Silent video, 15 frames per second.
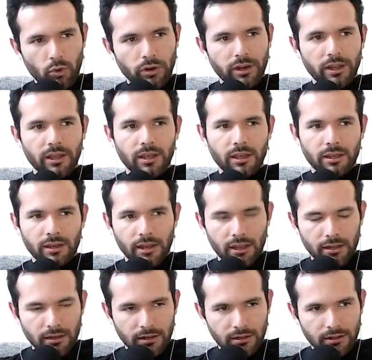
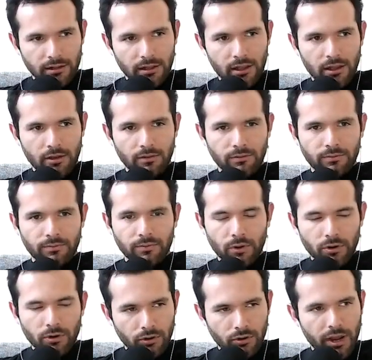and
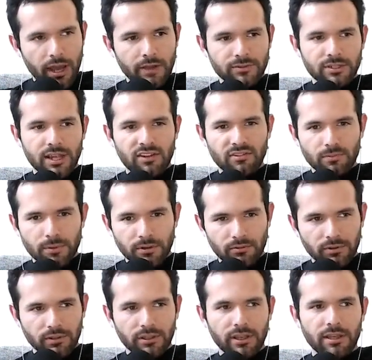photographs that haven't been
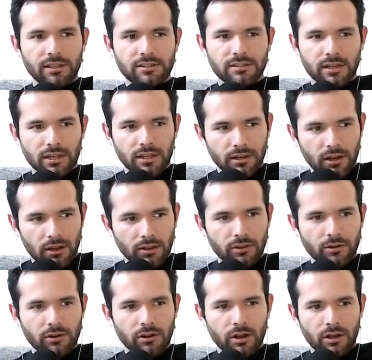released and
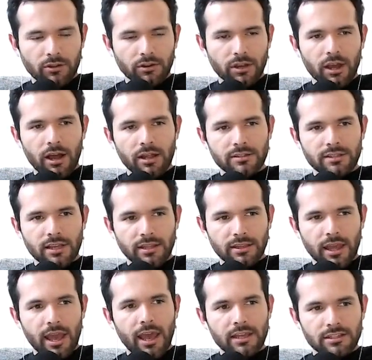other
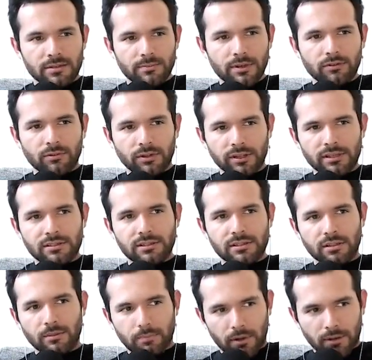content that hasn't been released
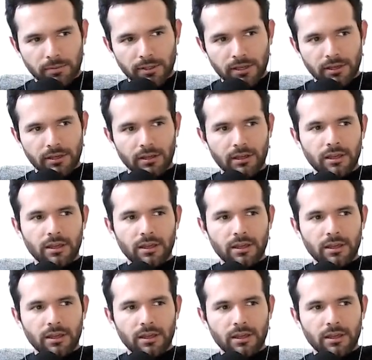to the public,